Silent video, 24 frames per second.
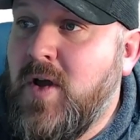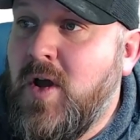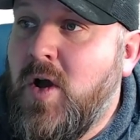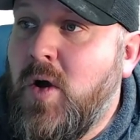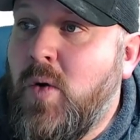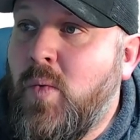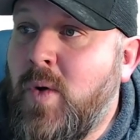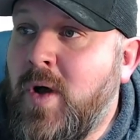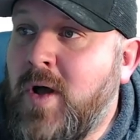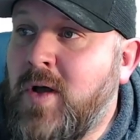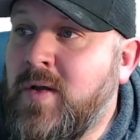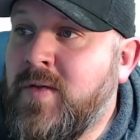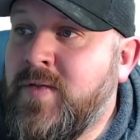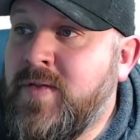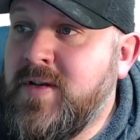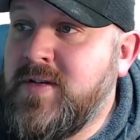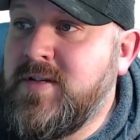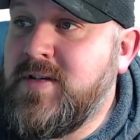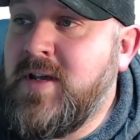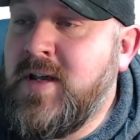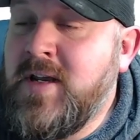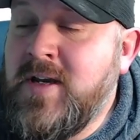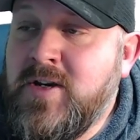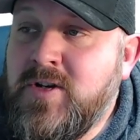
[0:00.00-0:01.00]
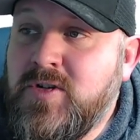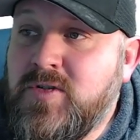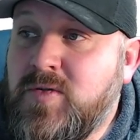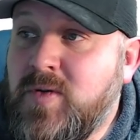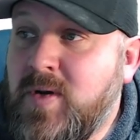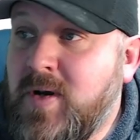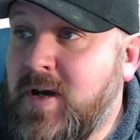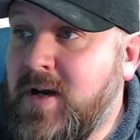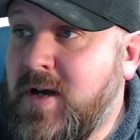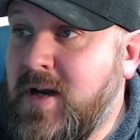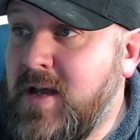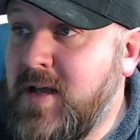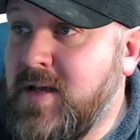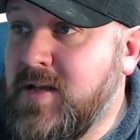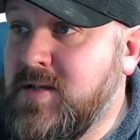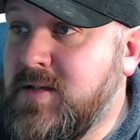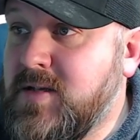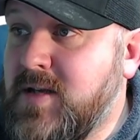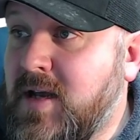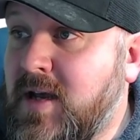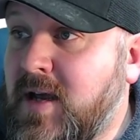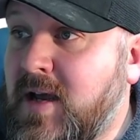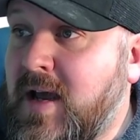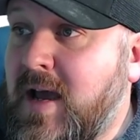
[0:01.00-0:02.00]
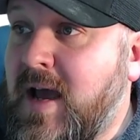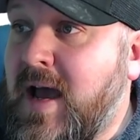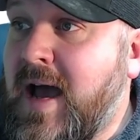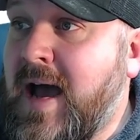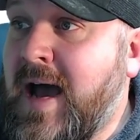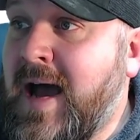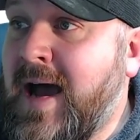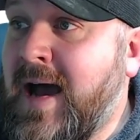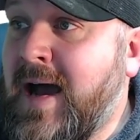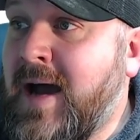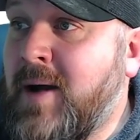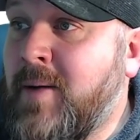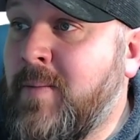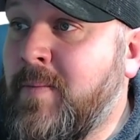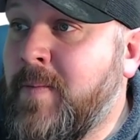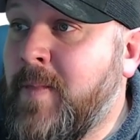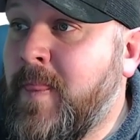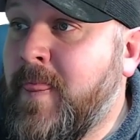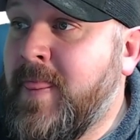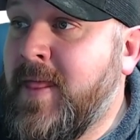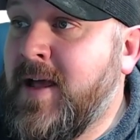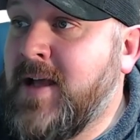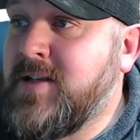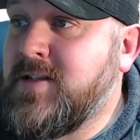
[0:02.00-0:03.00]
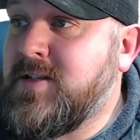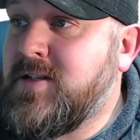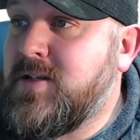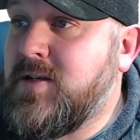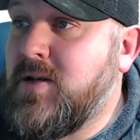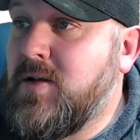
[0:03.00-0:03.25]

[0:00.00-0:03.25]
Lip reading: Well, in this industry it is. That